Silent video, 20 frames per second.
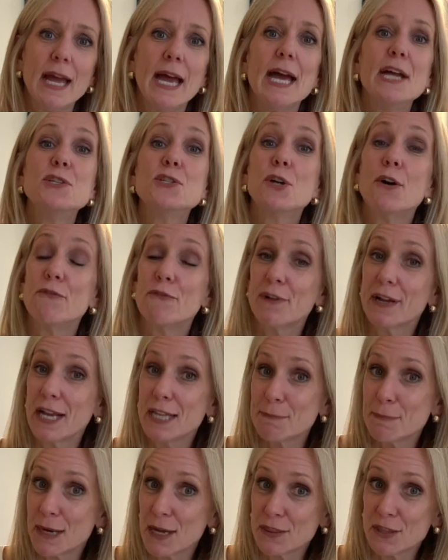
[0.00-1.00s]
And don't forget
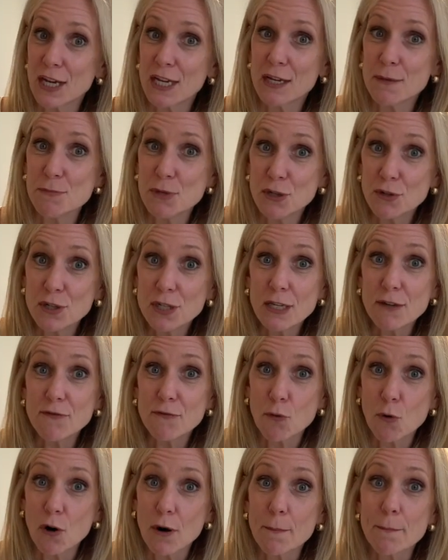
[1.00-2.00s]
about that community
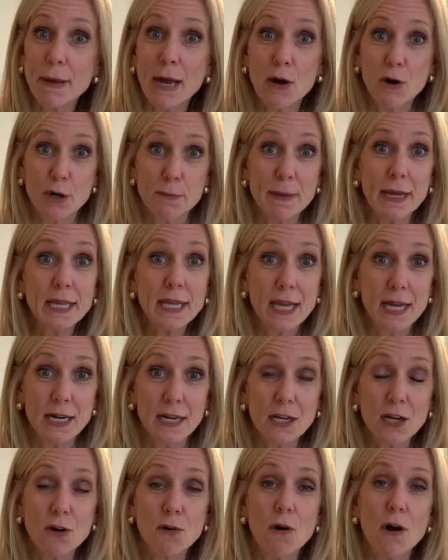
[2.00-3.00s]
forum powered by
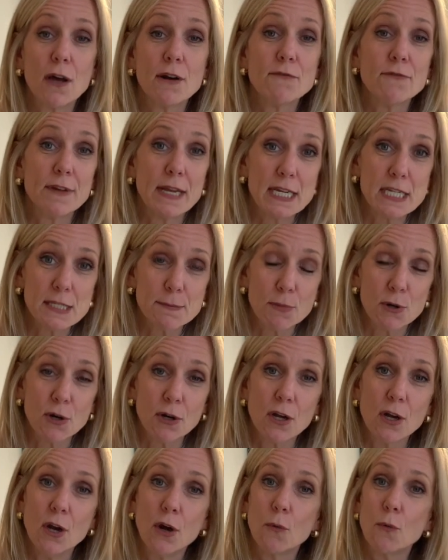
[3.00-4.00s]
Kannico on Facebook,
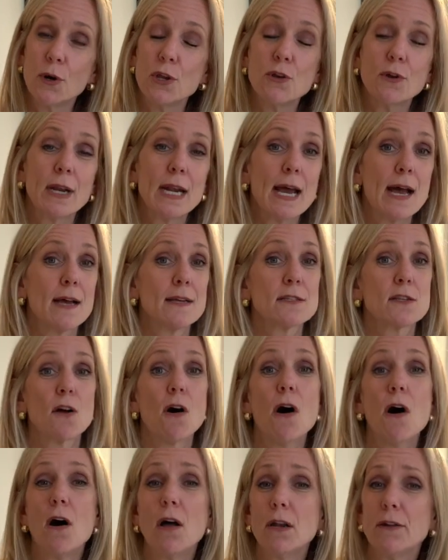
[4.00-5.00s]
where you can ask
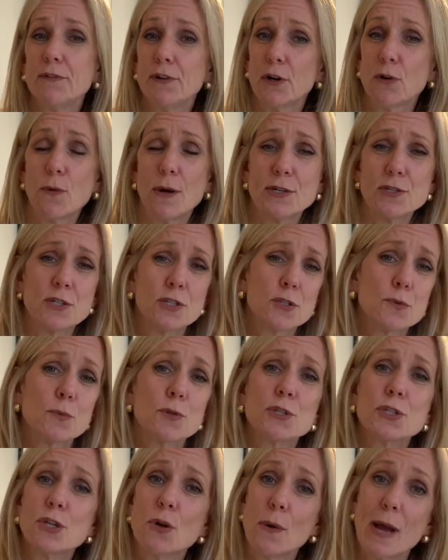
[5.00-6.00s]
all of your questions. We're
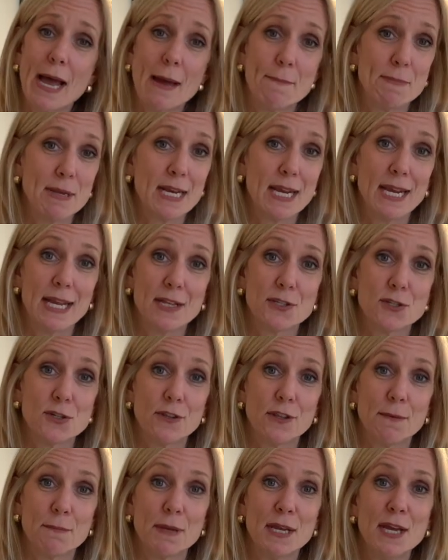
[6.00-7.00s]
so happy to answer
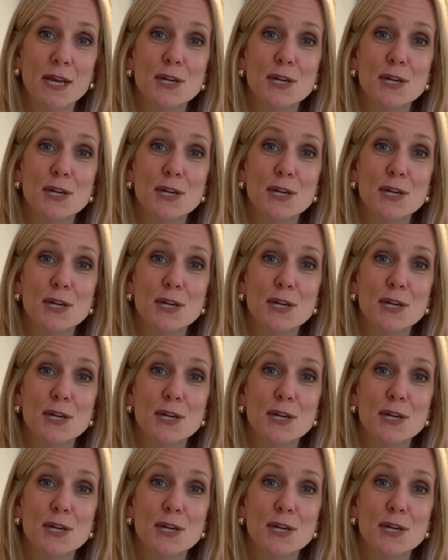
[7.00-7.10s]
them.